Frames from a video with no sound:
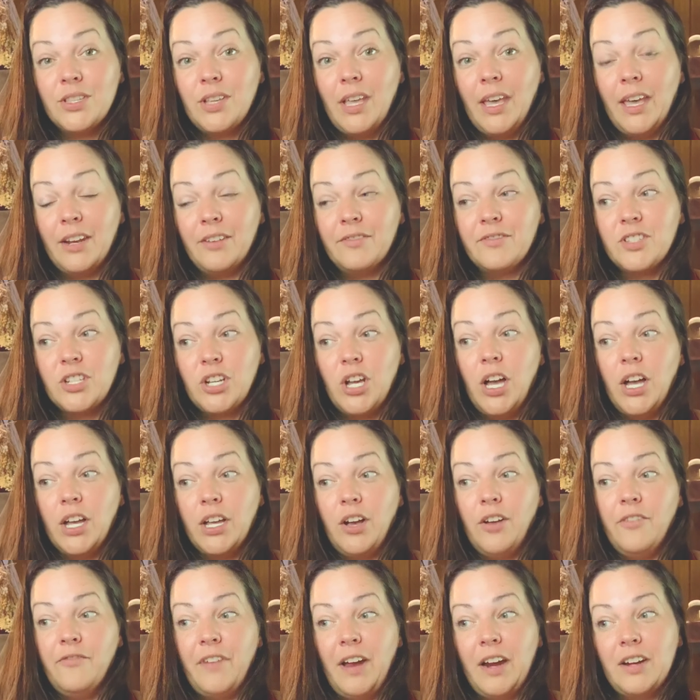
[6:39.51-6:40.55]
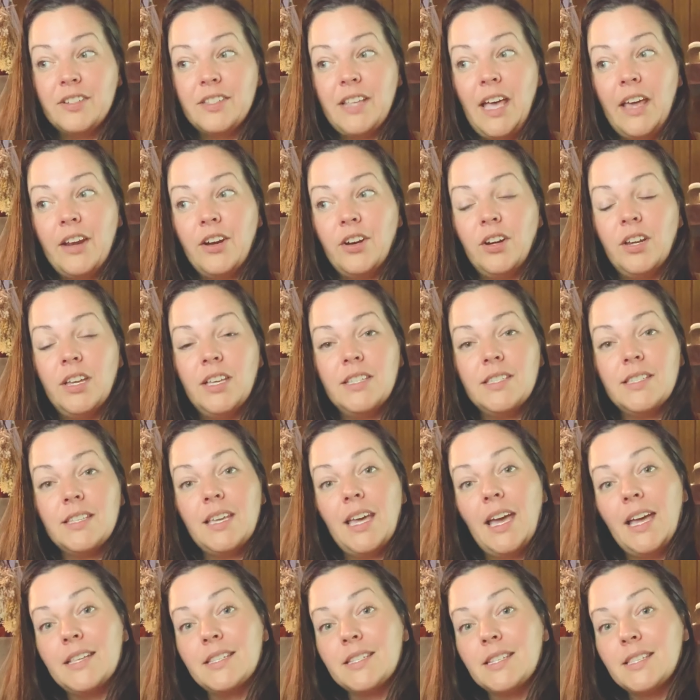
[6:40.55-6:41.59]
out of stock on Fire Cider is it
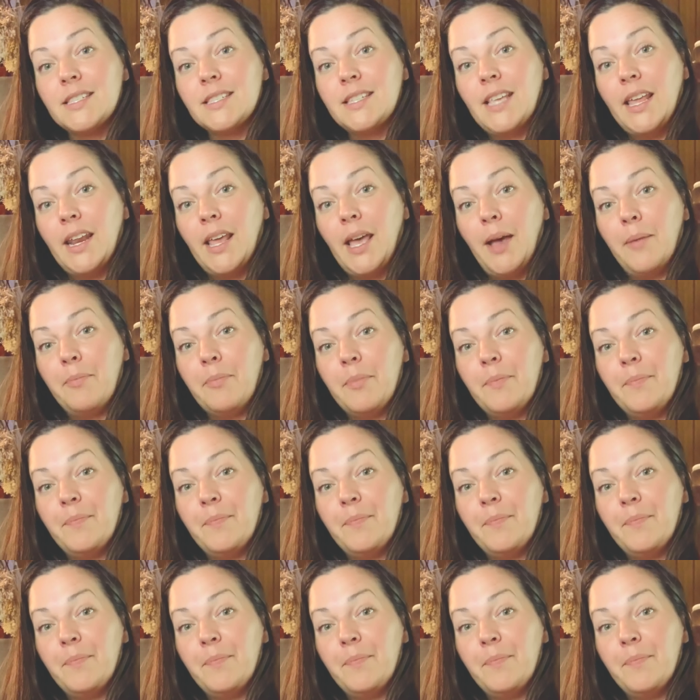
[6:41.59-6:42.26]
has to set up.